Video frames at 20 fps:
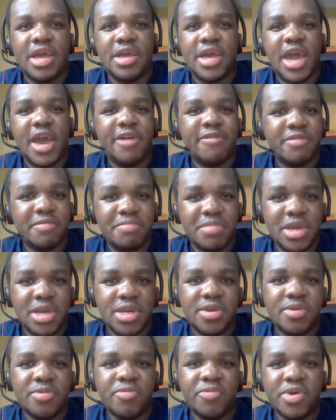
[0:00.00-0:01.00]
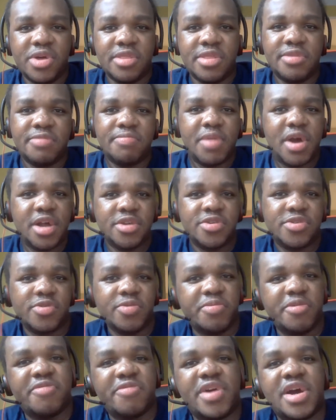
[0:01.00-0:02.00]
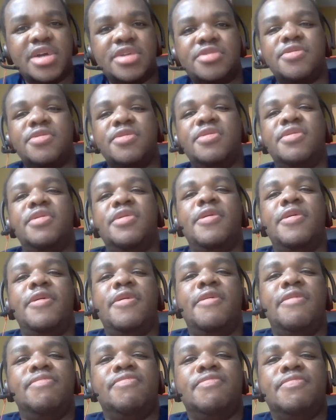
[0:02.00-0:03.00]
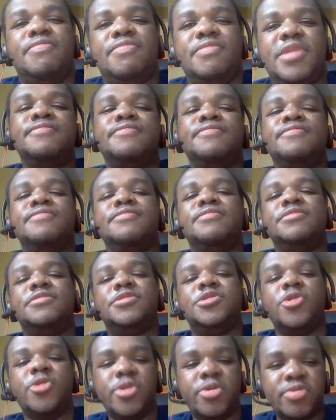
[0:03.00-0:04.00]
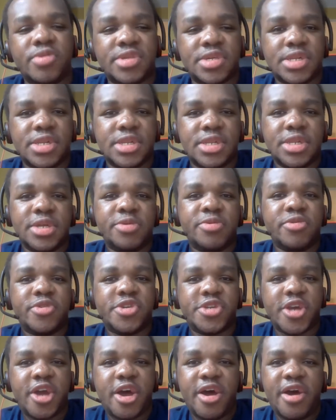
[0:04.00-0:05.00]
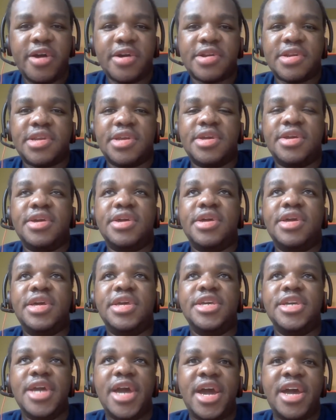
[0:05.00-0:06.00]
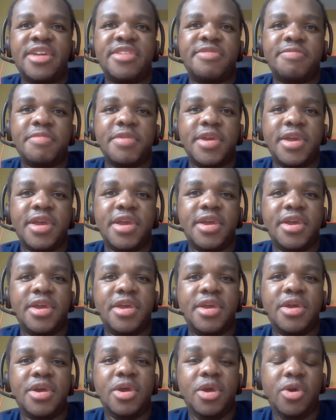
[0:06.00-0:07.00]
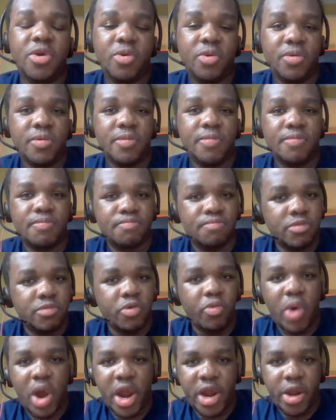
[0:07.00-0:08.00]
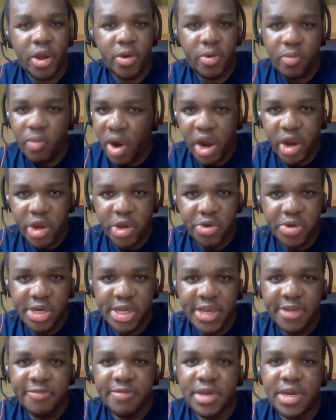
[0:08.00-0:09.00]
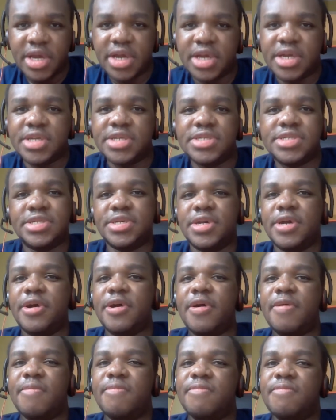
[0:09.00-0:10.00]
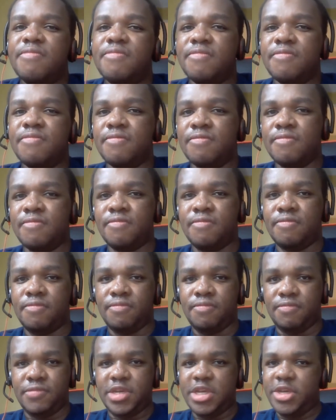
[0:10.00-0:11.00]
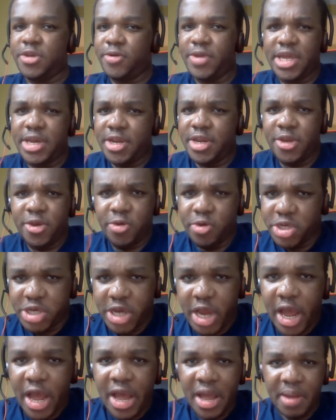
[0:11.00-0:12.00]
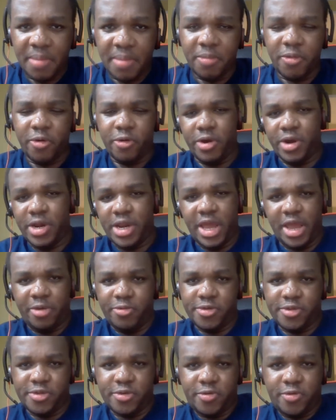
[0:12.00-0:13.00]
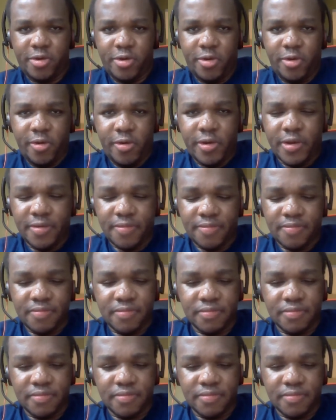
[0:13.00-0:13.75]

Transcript: have a meeting with my supervisor. So he was a little shocked. He asked me, "Why are you leaving us? Did you get a new job or like what's going on?"